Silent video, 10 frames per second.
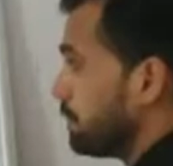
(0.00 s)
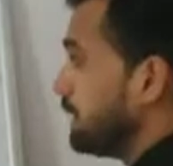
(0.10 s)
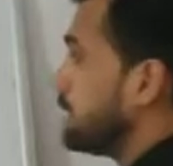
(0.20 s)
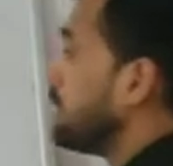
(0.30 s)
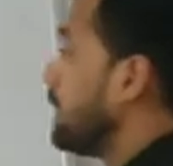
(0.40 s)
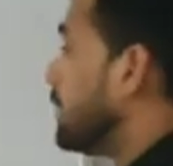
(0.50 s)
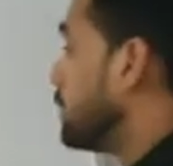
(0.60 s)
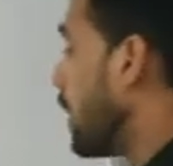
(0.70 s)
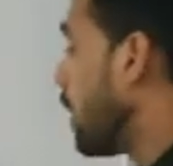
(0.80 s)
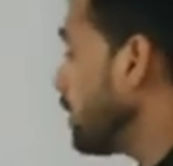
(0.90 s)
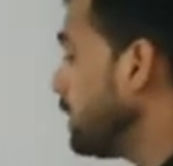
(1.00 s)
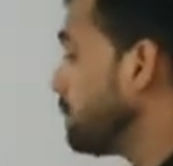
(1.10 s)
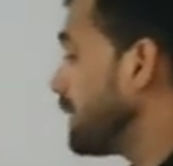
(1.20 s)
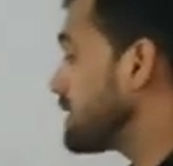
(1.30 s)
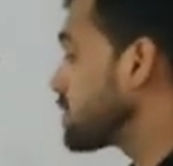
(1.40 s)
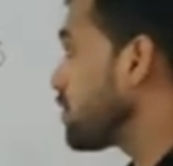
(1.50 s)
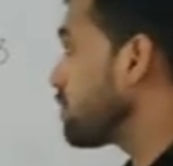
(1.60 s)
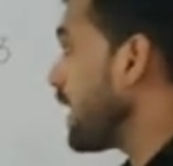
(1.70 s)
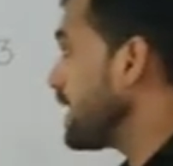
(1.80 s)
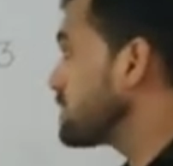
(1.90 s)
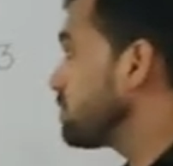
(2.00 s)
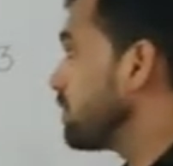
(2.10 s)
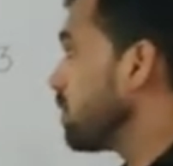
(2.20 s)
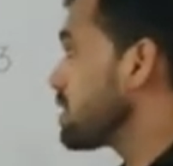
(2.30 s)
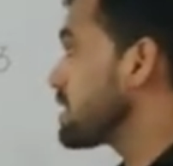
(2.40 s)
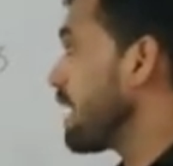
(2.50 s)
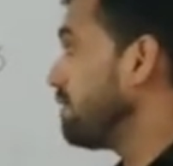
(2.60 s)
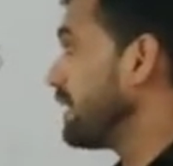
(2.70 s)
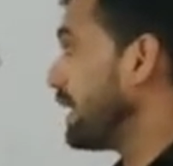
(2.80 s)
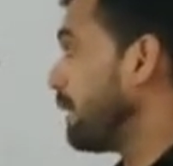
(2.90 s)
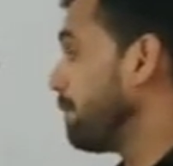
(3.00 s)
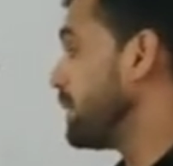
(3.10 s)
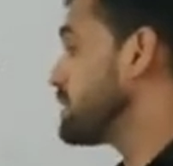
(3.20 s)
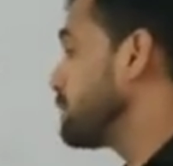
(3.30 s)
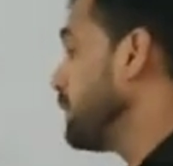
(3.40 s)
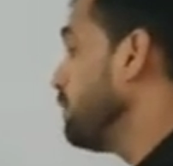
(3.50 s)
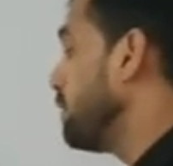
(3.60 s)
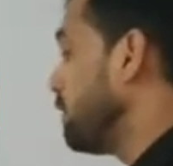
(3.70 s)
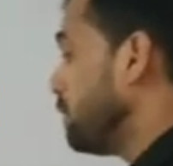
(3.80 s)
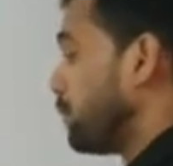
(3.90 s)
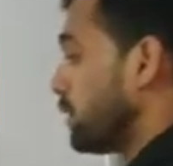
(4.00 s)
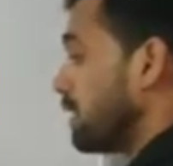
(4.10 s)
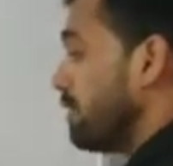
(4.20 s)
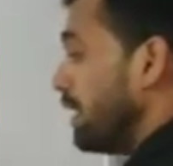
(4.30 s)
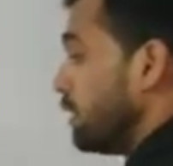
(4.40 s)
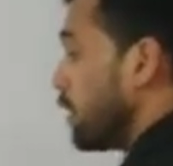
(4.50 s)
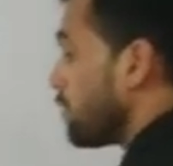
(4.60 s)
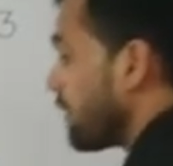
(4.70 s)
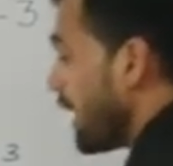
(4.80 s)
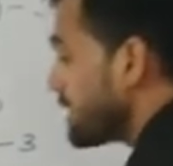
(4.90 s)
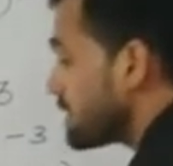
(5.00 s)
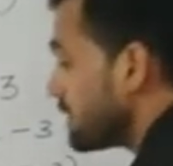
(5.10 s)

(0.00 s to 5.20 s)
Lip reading: b. Now in place of x we was having a plus b, we will put the value of x